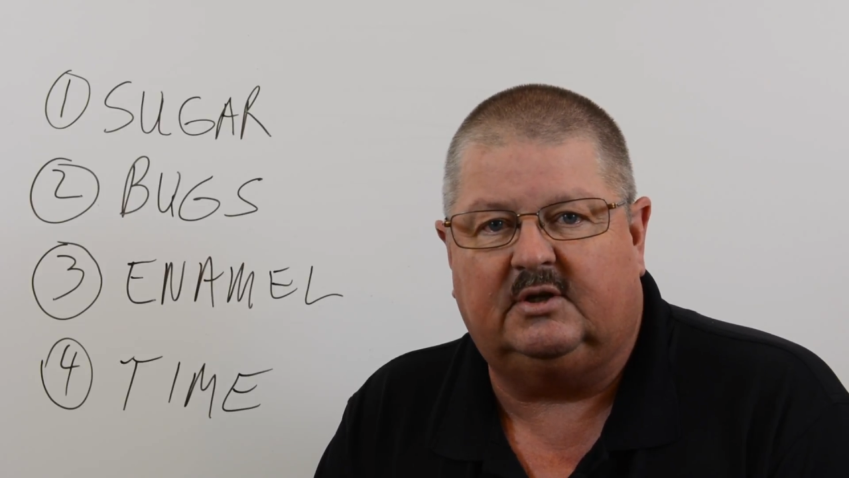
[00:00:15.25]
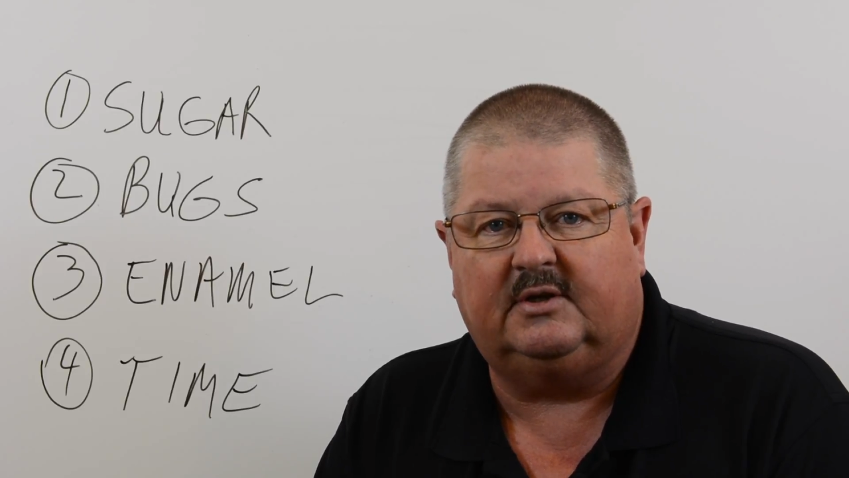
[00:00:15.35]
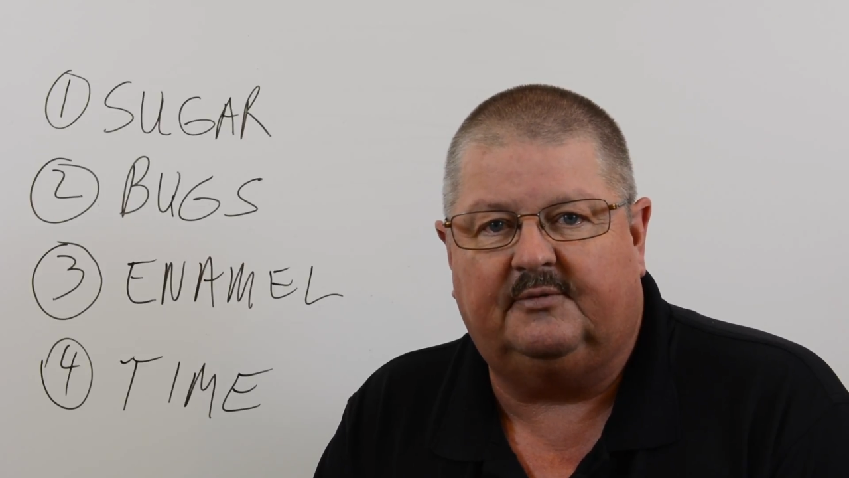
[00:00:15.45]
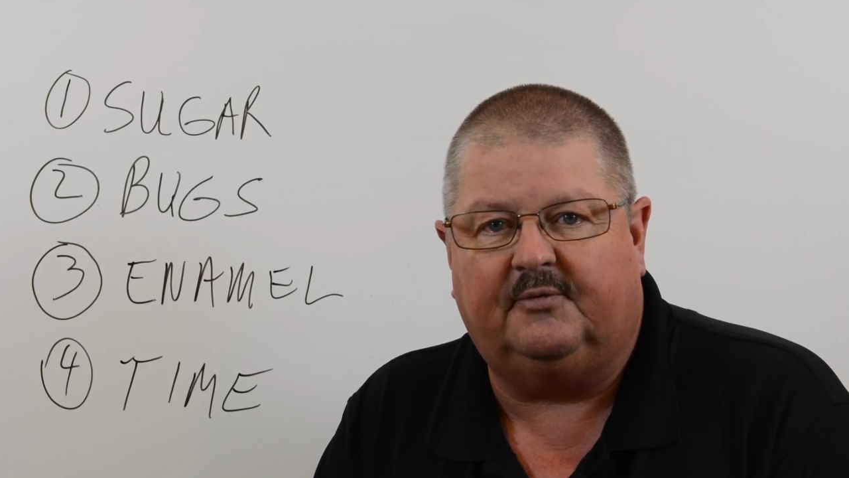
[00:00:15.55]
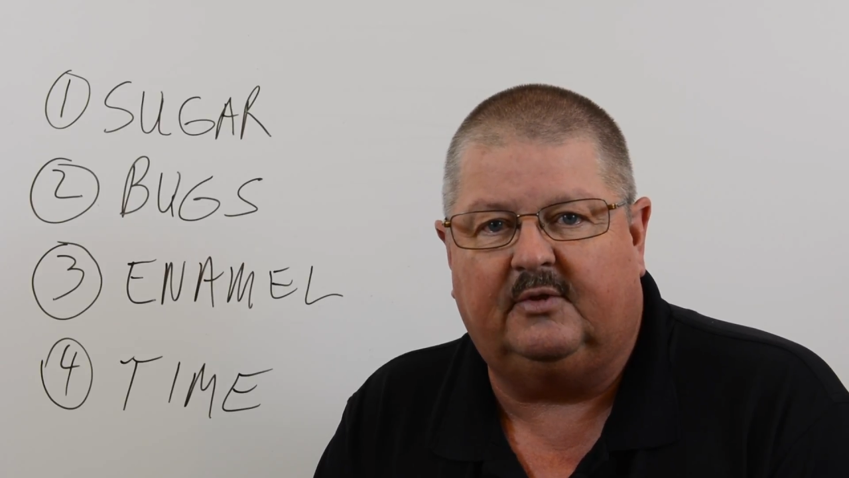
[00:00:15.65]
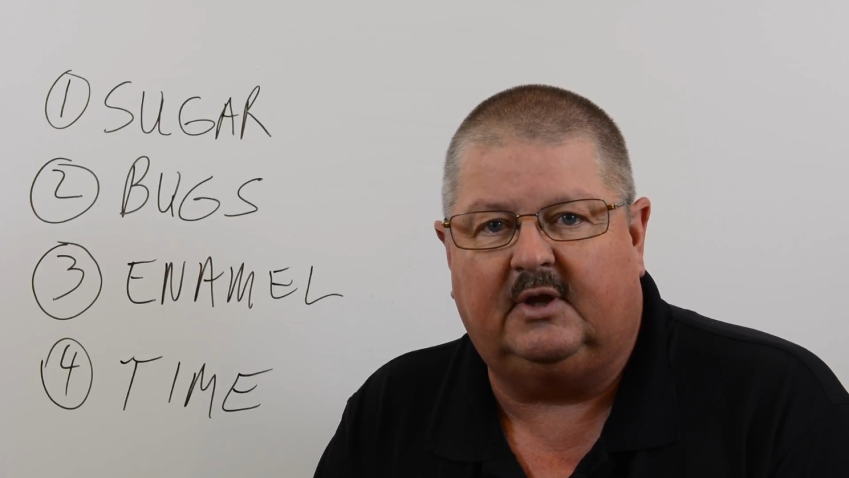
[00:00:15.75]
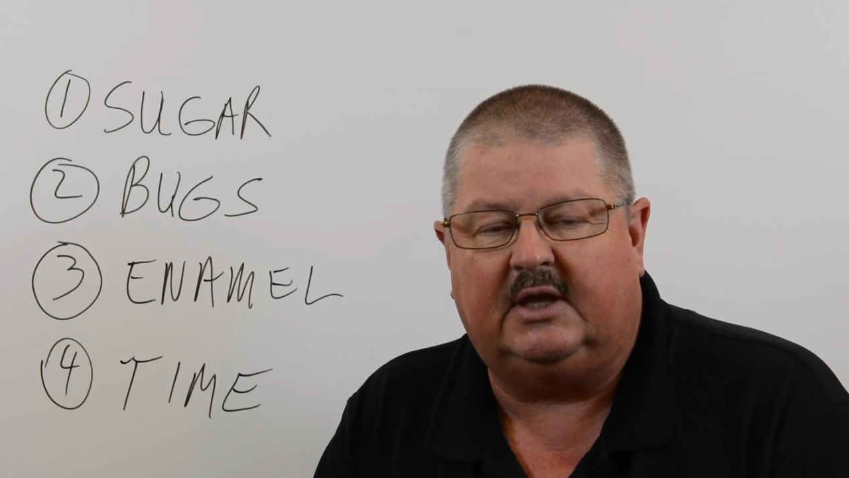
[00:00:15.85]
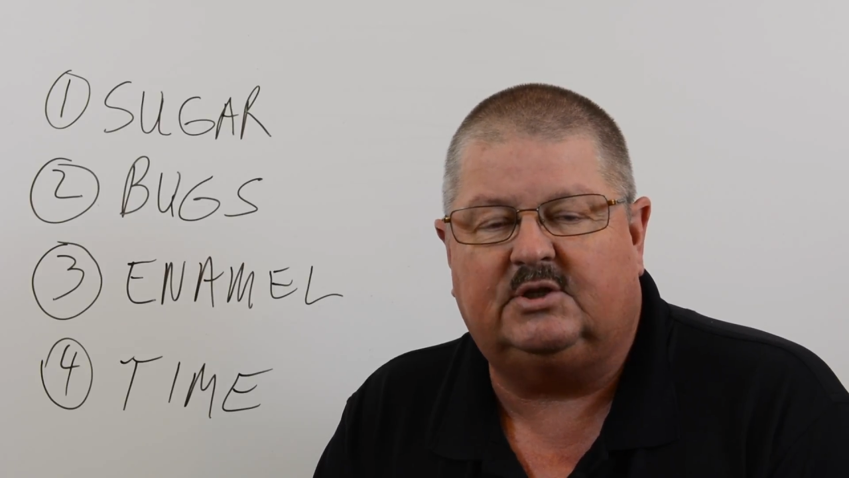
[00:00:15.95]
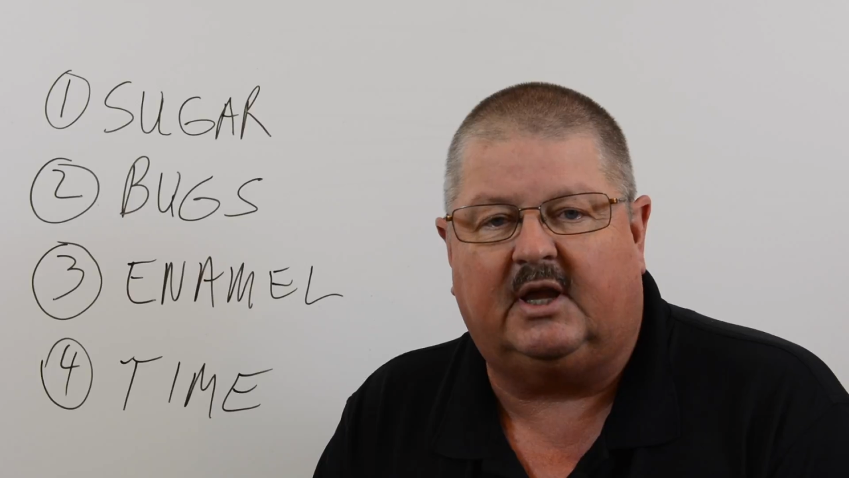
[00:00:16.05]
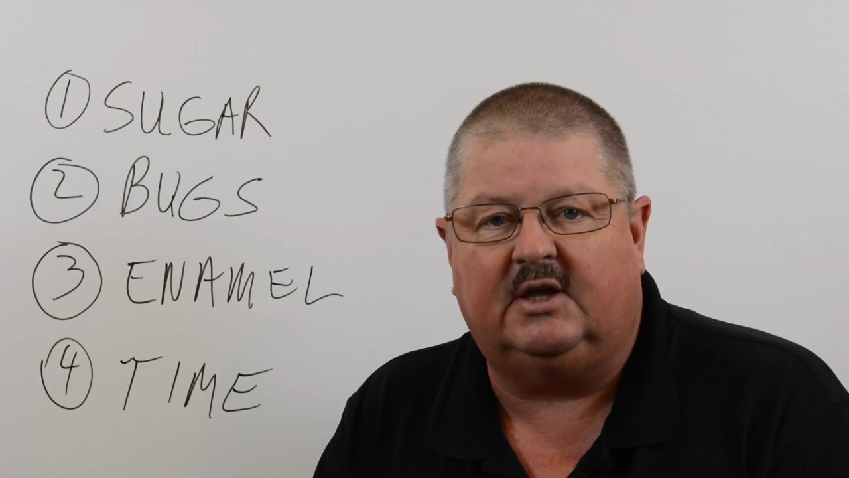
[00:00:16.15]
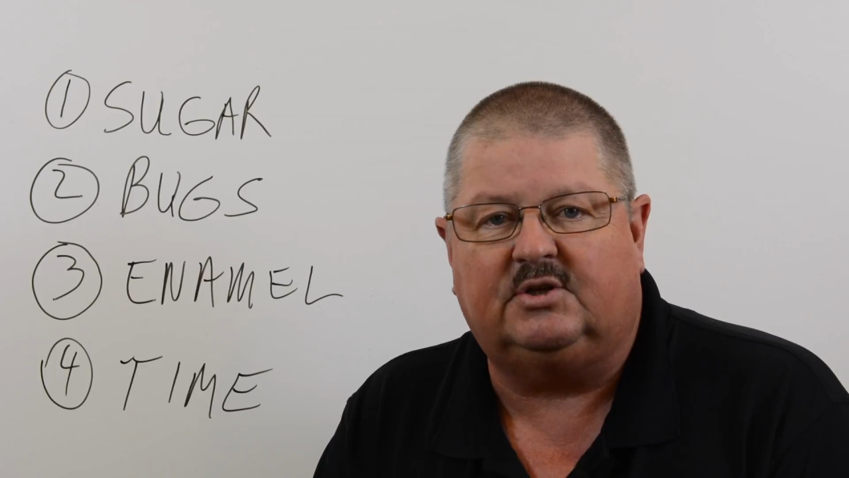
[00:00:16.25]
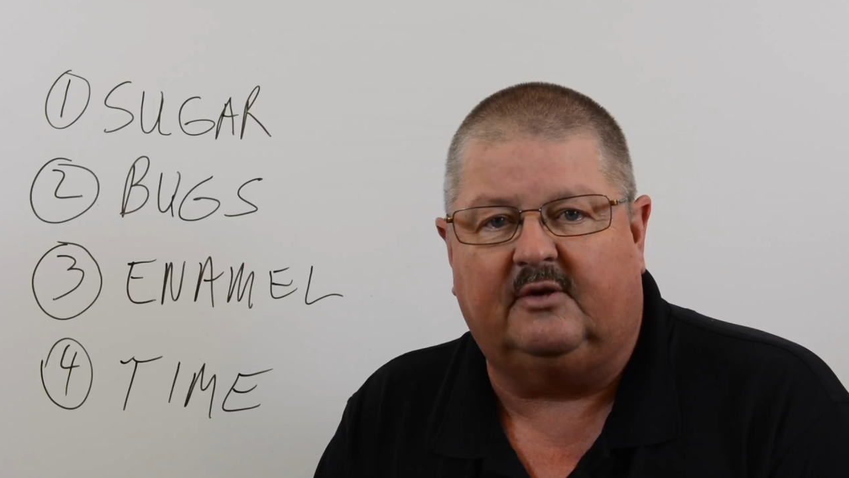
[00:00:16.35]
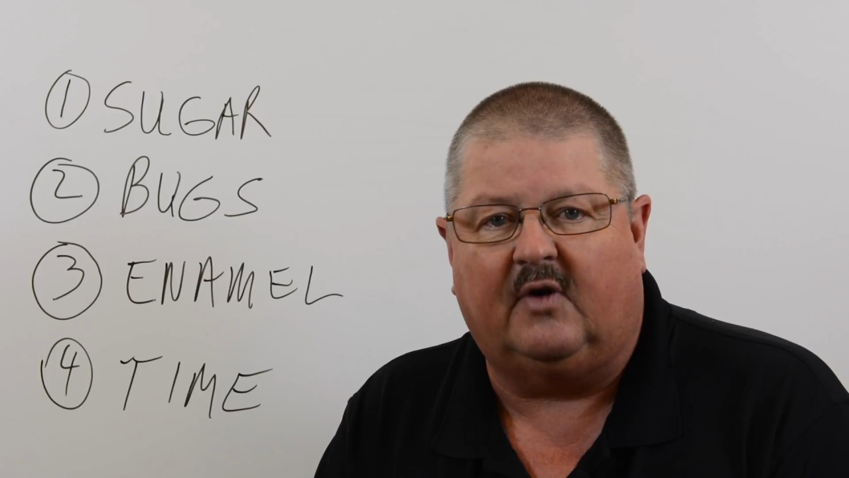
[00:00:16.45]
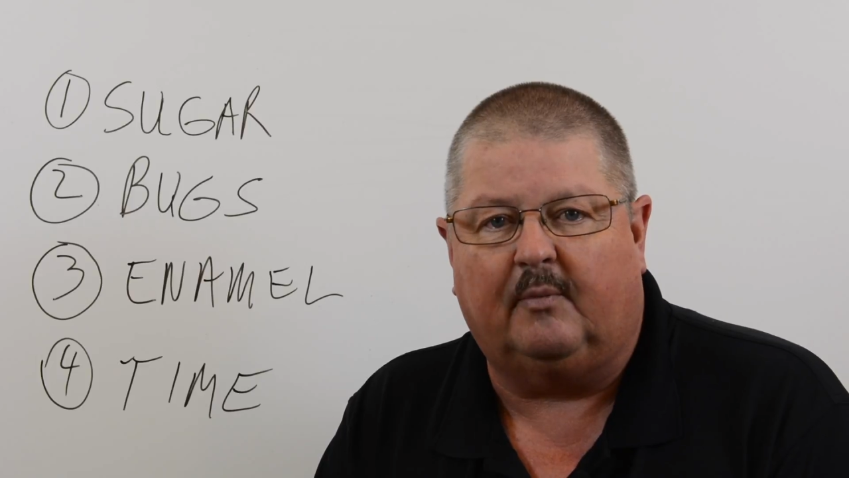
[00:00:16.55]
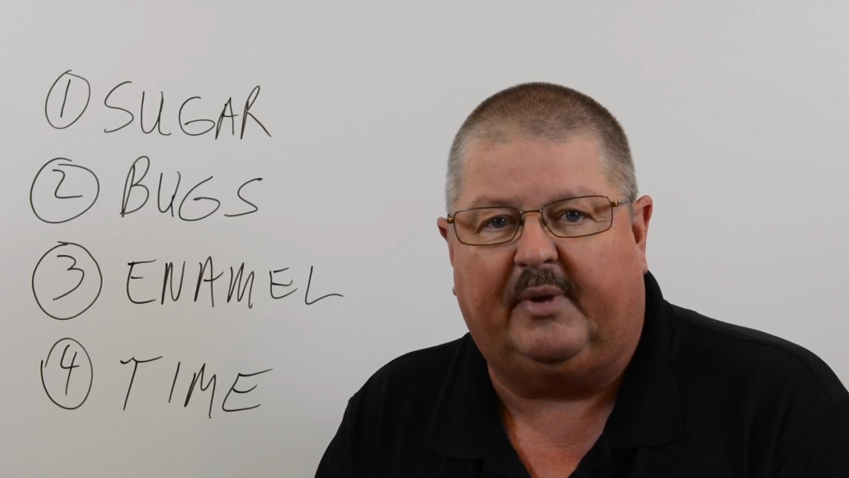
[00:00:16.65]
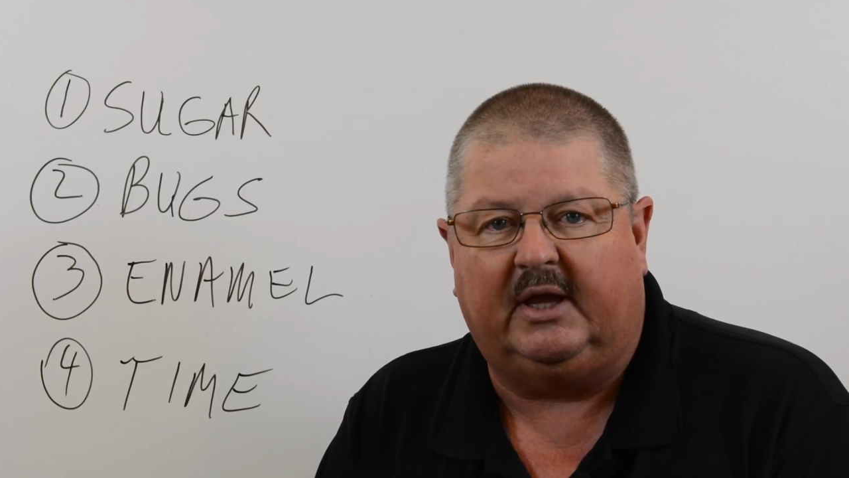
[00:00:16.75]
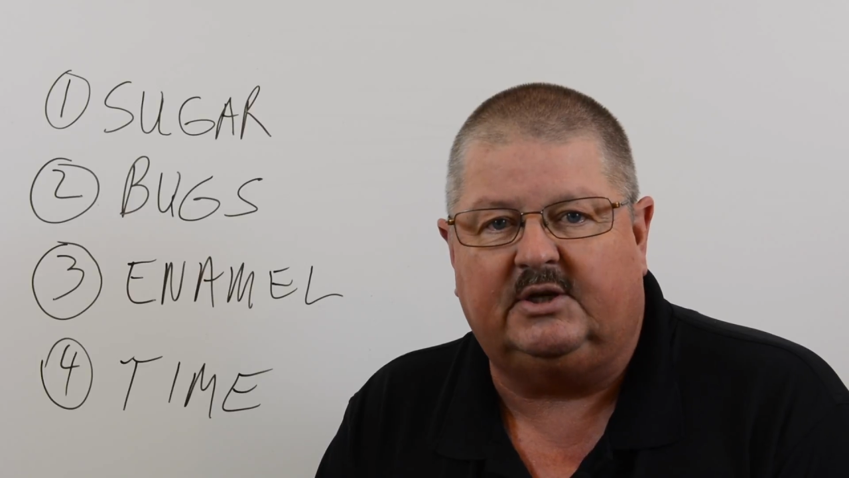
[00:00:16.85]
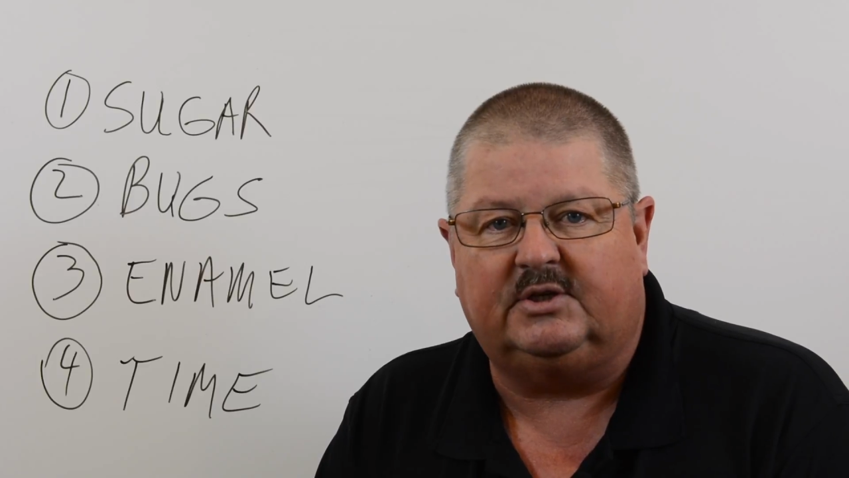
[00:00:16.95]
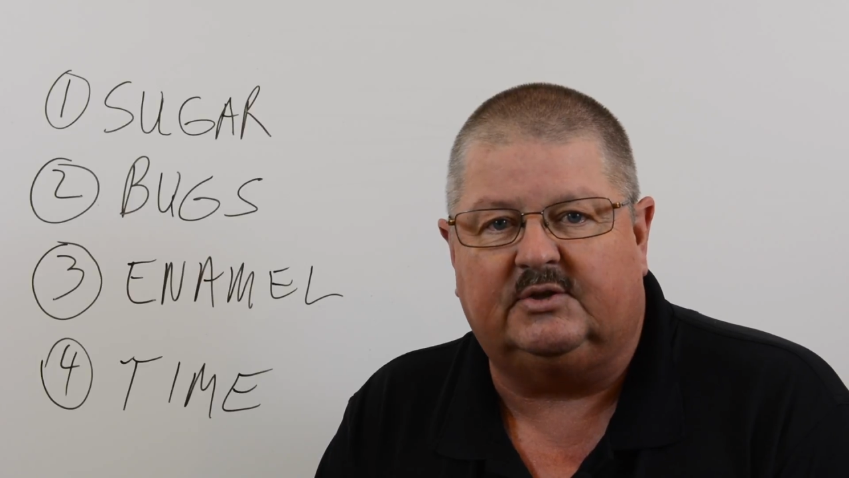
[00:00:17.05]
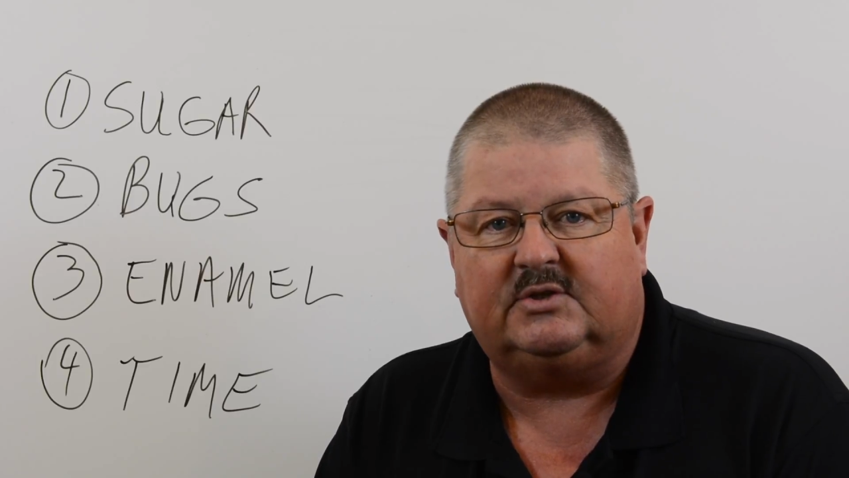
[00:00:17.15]
for the education of our
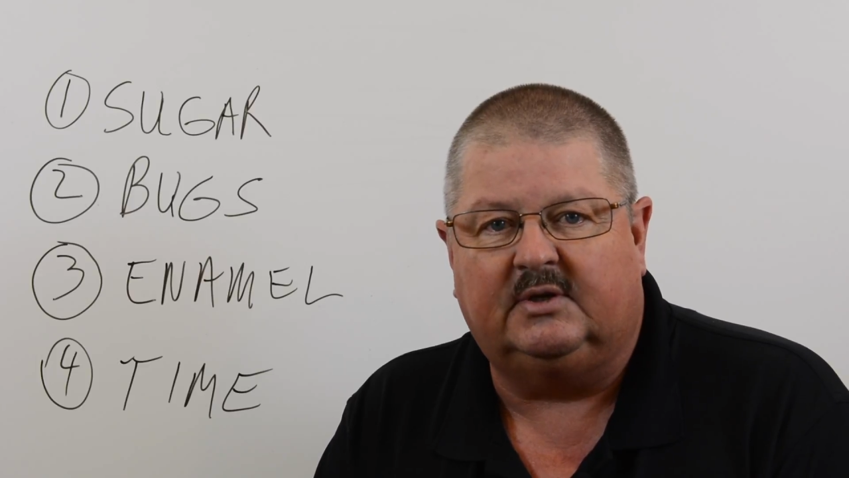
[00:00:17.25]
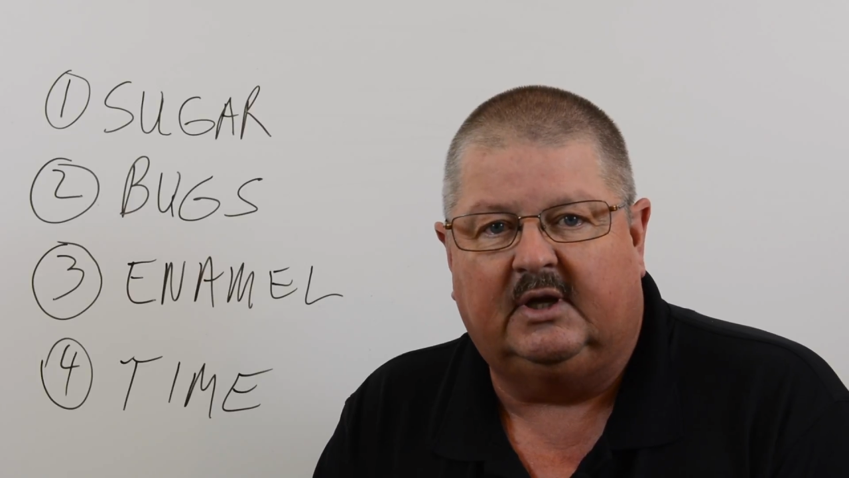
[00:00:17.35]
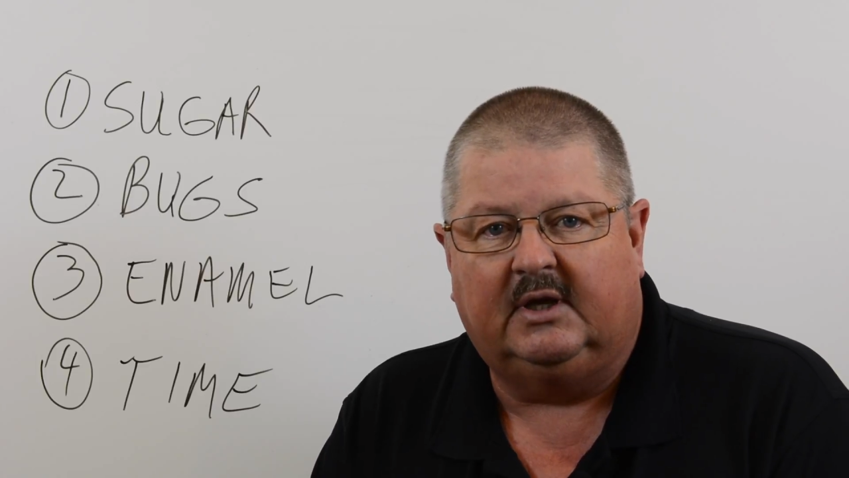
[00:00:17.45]
patients.